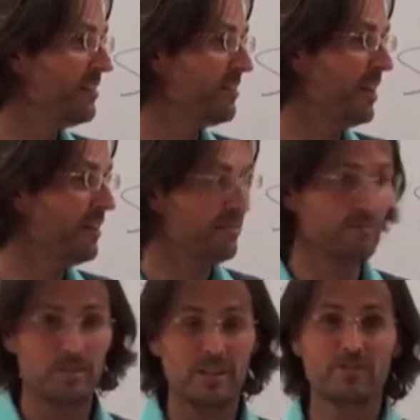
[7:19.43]
right,
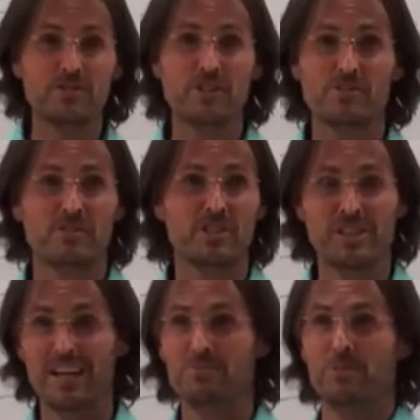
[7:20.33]
in terms of the
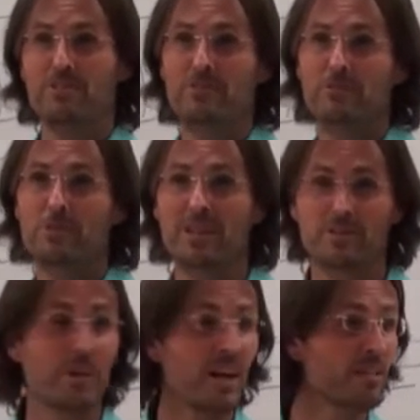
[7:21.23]
judgment of everyone
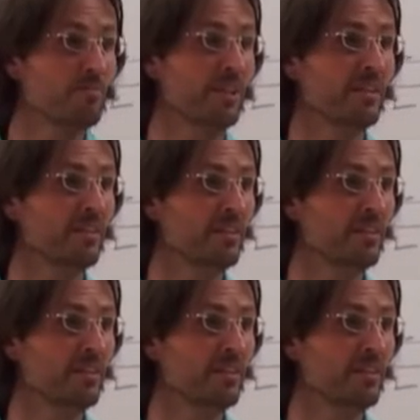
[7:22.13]
around me.